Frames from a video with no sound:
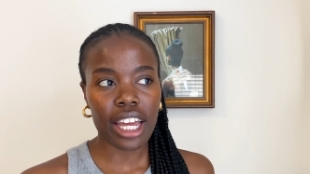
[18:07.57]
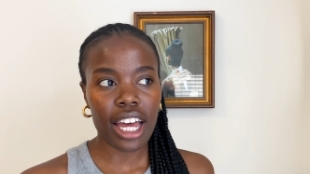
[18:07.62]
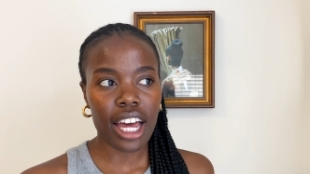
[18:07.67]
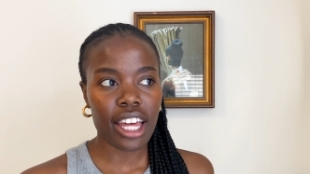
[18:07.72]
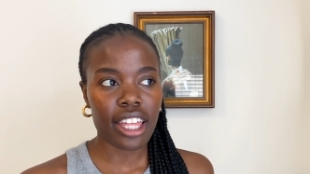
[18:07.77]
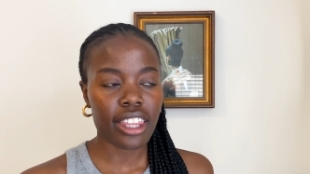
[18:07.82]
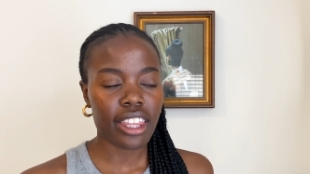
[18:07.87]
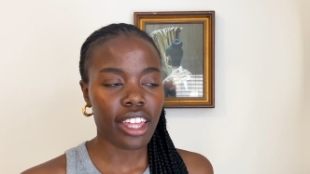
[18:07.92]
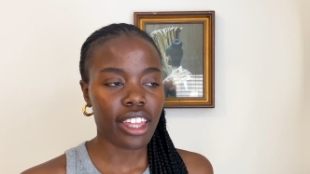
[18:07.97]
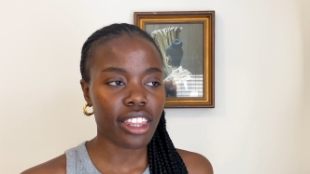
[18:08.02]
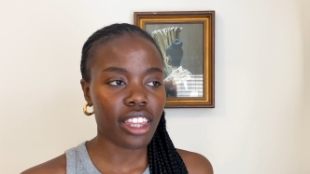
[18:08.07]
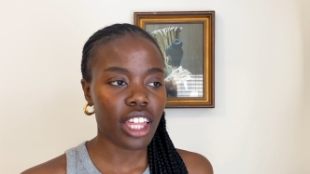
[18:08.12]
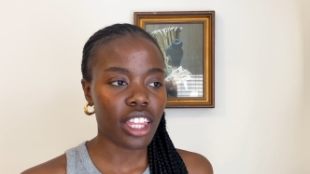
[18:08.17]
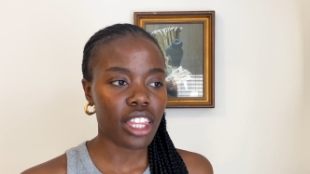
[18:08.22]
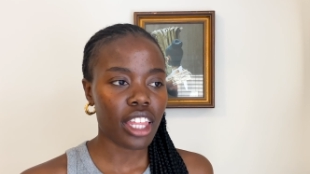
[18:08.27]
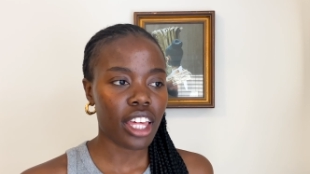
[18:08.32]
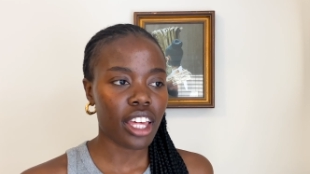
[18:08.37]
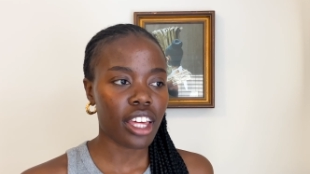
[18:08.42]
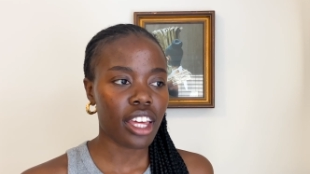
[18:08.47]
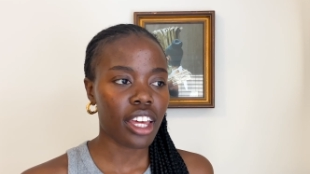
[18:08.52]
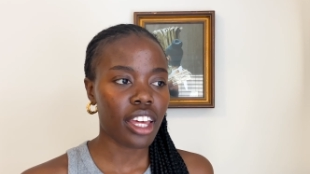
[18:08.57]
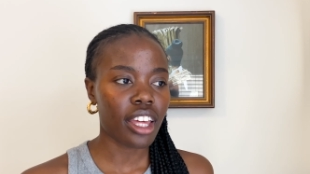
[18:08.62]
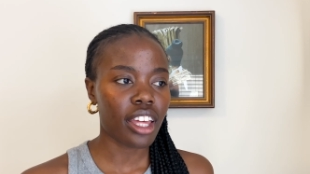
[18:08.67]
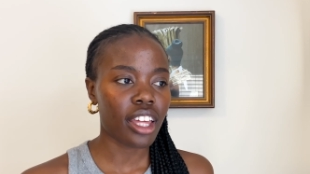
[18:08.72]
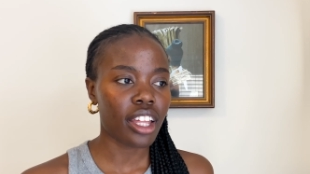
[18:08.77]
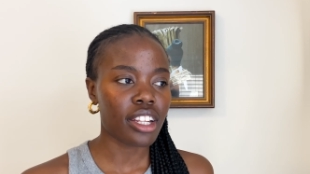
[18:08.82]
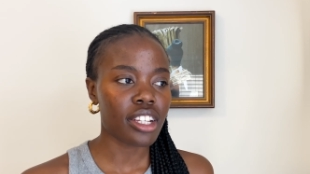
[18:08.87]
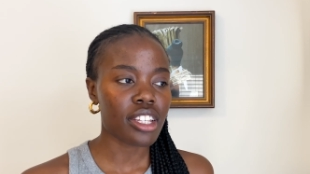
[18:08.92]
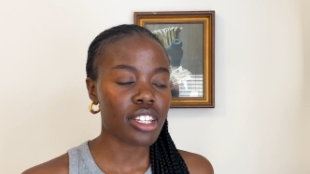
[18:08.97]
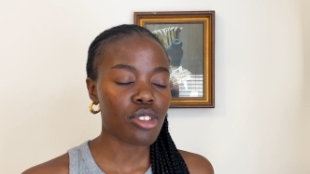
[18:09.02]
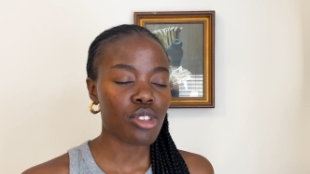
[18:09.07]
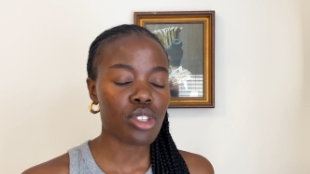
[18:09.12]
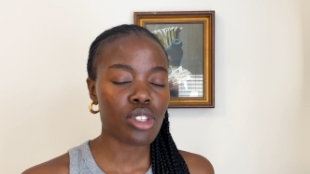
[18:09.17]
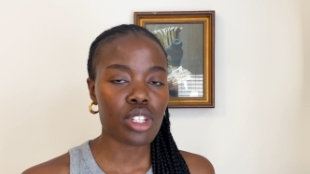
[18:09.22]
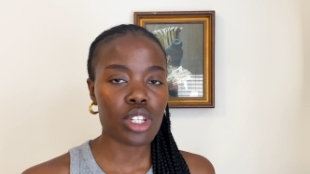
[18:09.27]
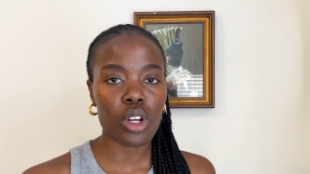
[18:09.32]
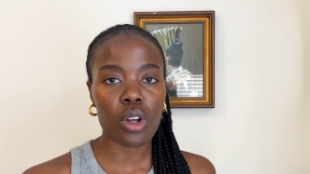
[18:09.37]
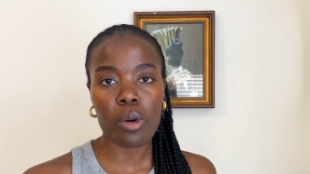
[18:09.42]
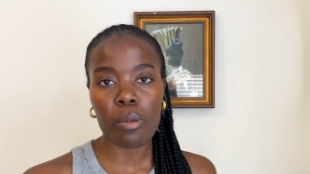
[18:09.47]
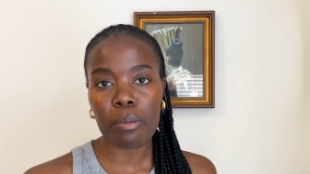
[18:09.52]
I think that they can
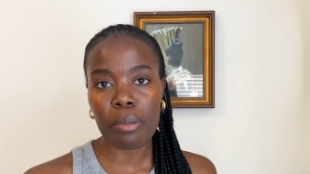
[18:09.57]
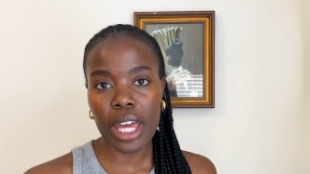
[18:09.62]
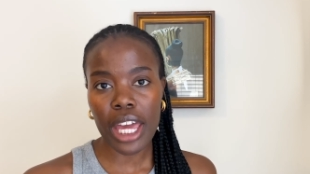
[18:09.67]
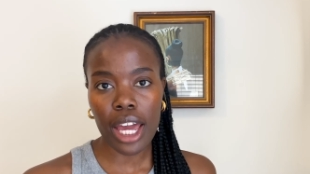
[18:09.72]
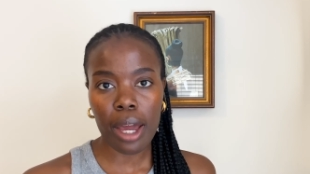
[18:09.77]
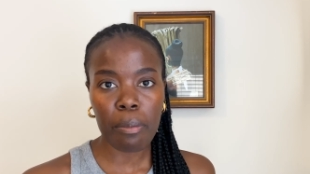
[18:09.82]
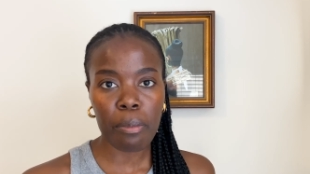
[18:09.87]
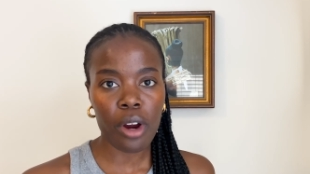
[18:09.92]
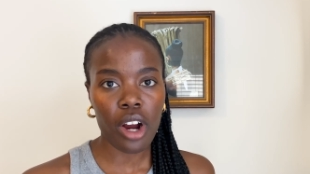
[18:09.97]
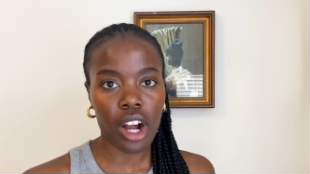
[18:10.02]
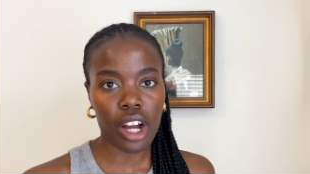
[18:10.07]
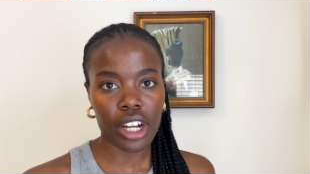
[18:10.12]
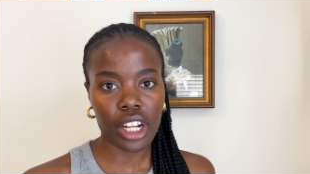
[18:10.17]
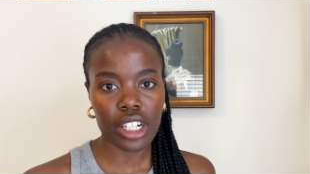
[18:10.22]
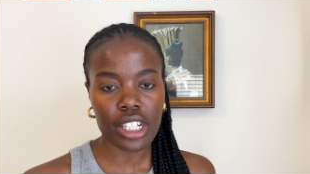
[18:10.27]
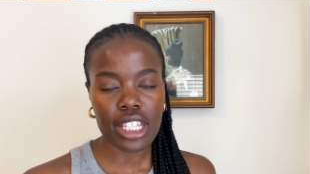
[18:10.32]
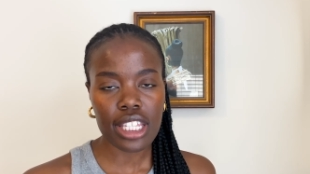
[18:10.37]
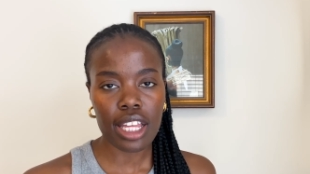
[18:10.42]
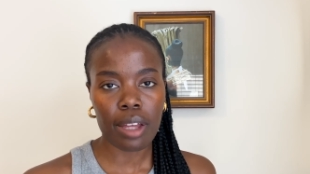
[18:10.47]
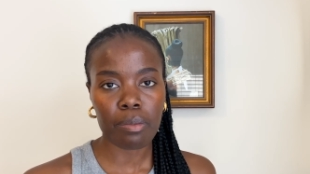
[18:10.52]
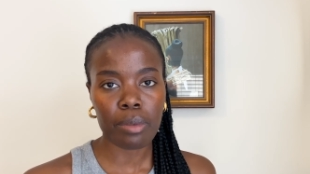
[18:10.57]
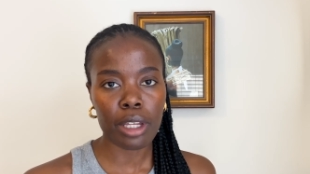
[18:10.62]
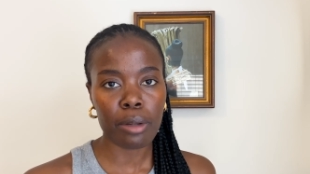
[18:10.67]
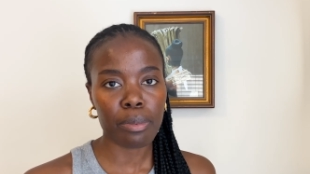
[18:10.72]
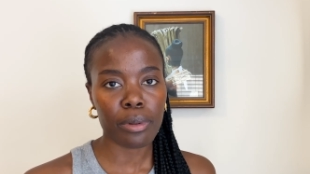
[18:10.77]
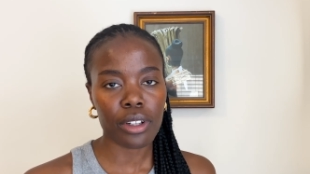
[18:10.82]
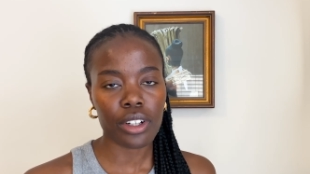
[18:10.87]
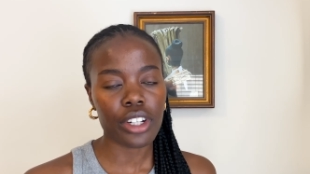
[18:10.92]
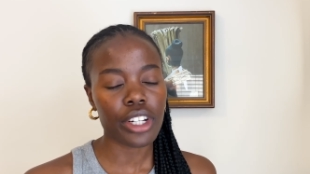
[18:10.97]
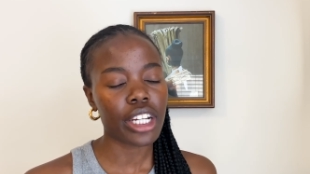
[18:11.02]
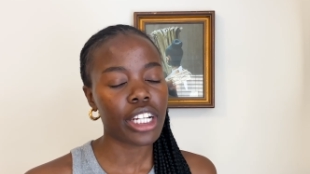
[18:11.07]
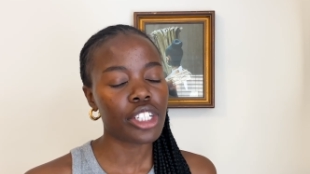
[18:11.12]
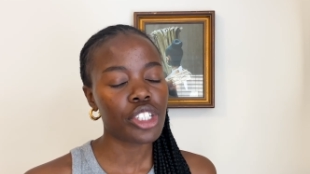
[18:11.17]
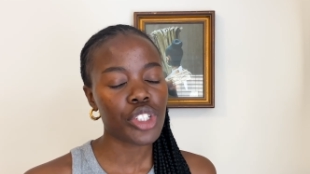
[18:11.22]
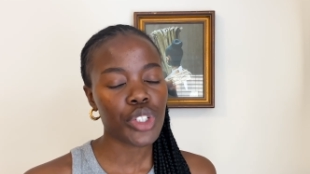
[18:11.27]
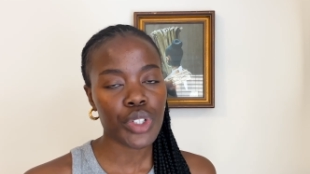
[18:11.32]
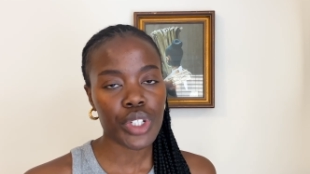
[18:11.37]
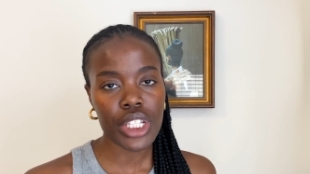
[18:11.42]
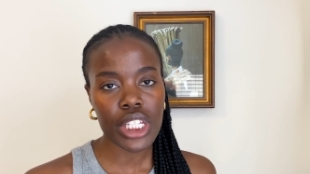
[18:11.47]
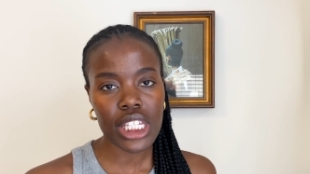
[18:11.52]
still make products that people are
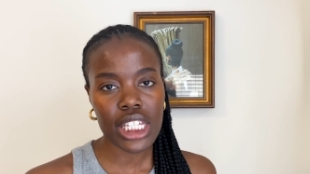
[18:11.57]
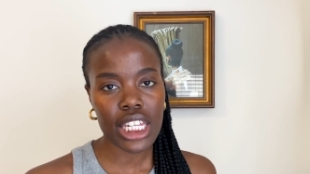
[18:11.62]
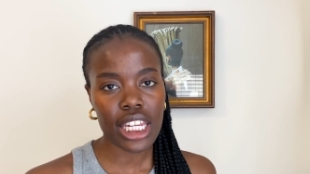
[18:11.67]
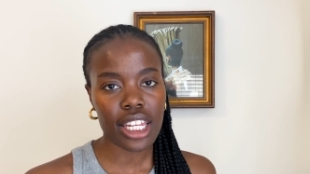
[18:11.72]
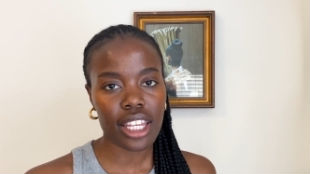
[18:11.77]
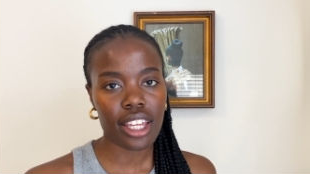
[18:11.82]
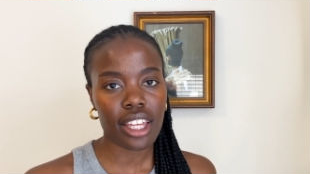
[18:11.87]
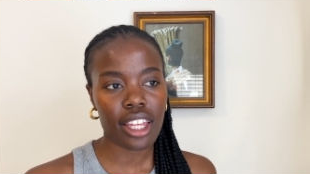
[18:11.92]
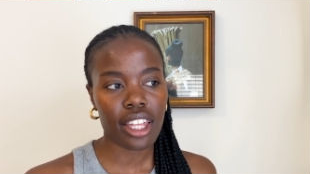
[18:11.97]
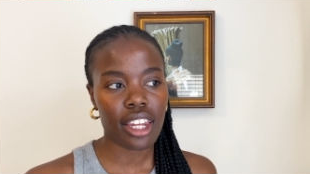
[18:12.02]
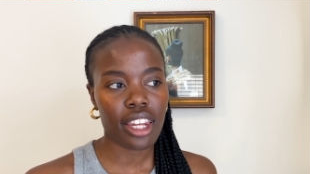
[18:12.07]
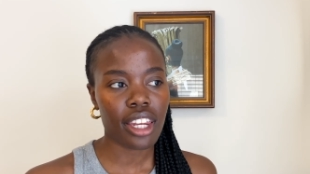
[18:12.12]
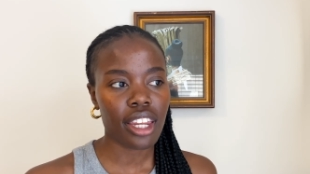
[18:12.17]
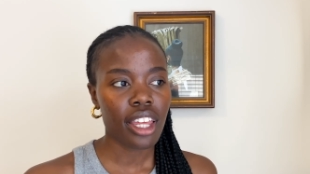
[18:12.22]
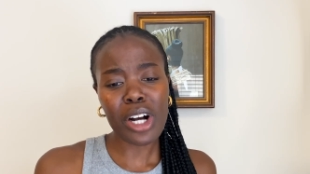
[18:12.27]
interested in.